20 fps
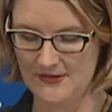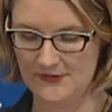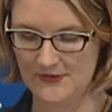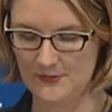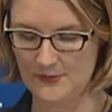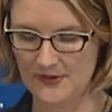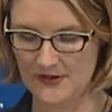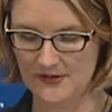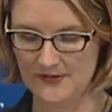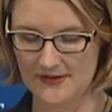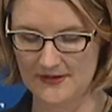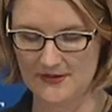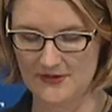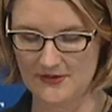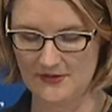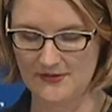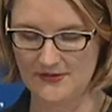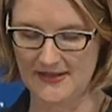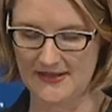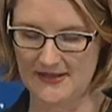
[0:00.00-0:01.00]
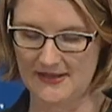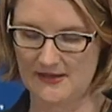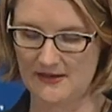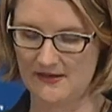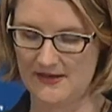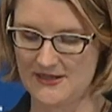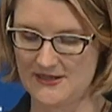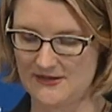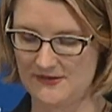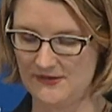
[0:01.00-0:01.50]
to build a new data
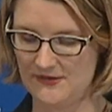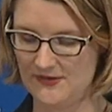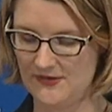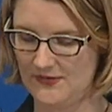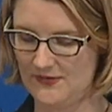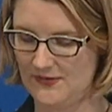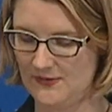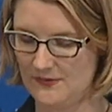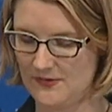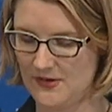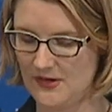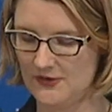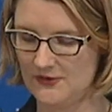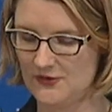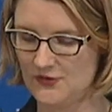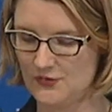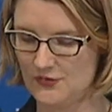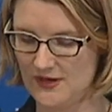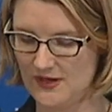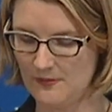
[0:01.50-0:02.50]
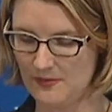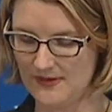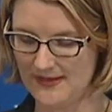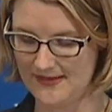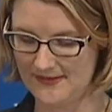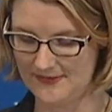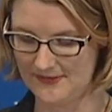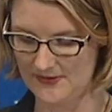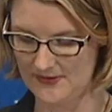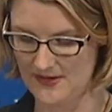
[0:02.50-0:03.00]
collection system called
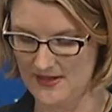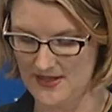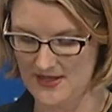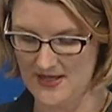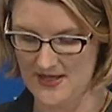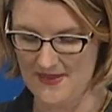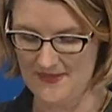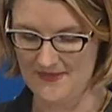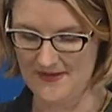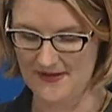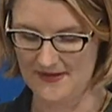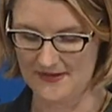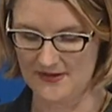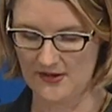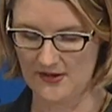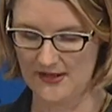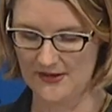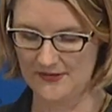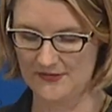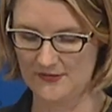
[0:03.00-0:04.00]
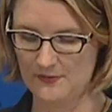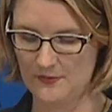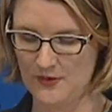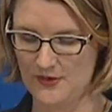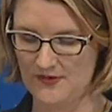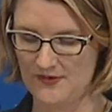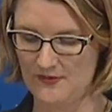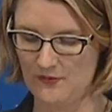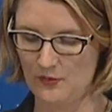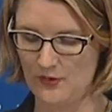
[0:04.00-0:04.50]
Trailblazer that cost
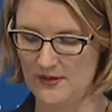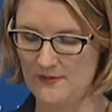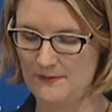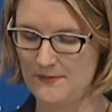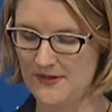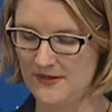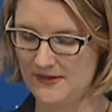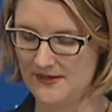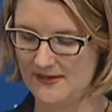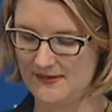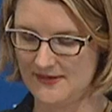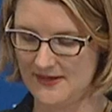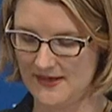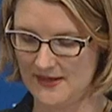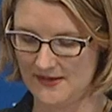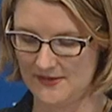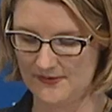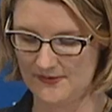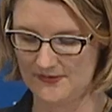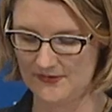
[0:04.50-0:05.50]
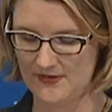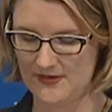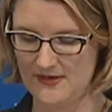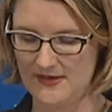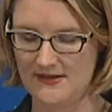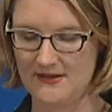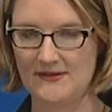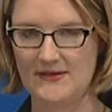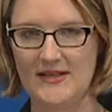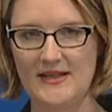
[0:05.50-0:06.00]
more than $1 billion,
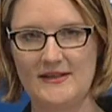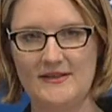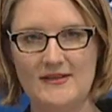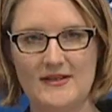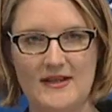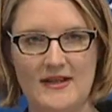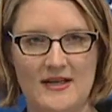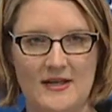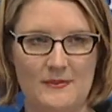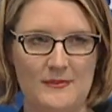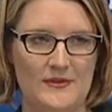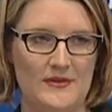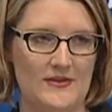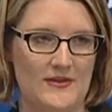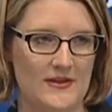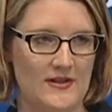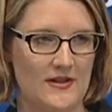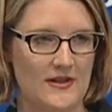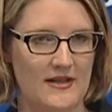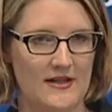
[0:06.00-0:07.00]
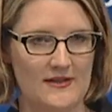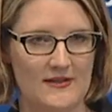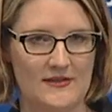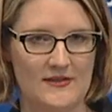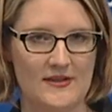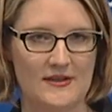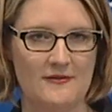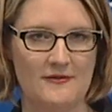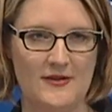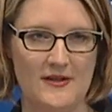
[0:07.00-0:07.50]
10 times the
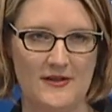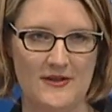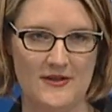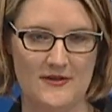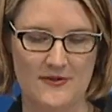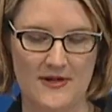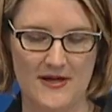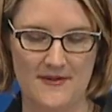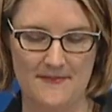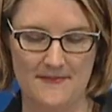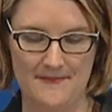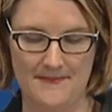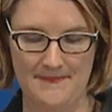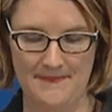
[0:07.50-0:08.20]
cost of ThinThread.